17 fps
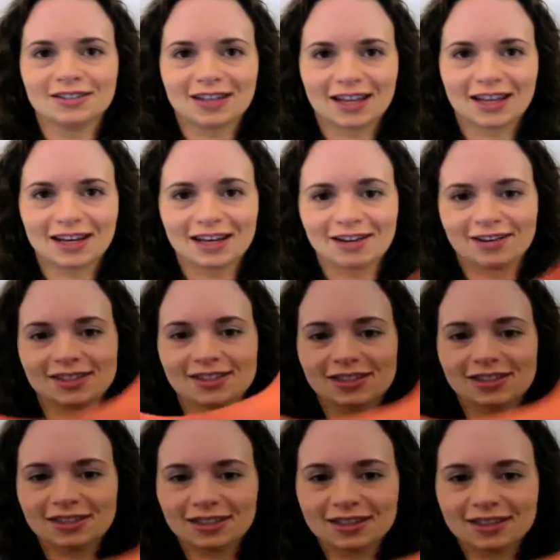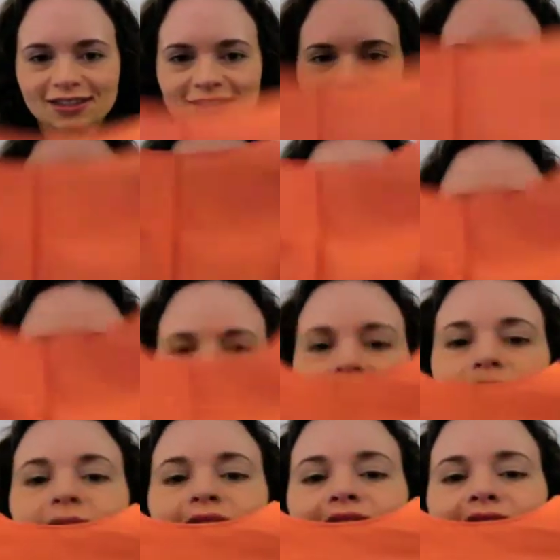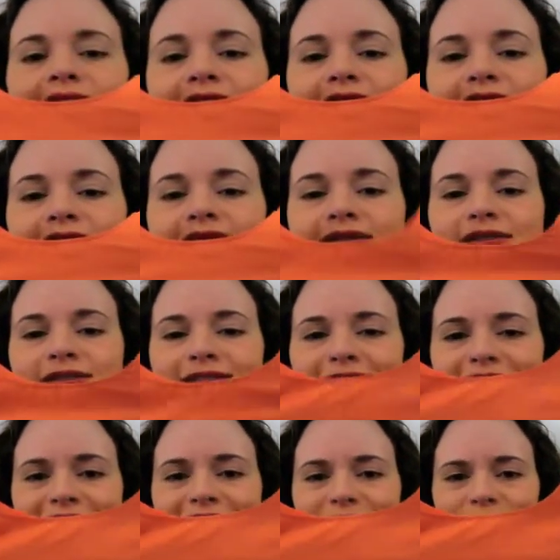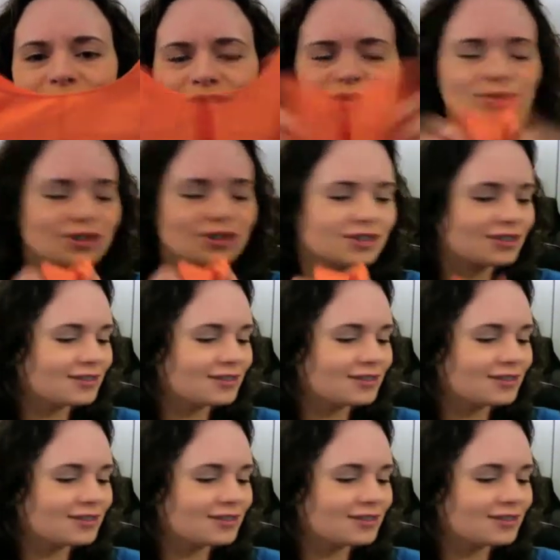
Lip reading: and now I just keep it because it's so cute.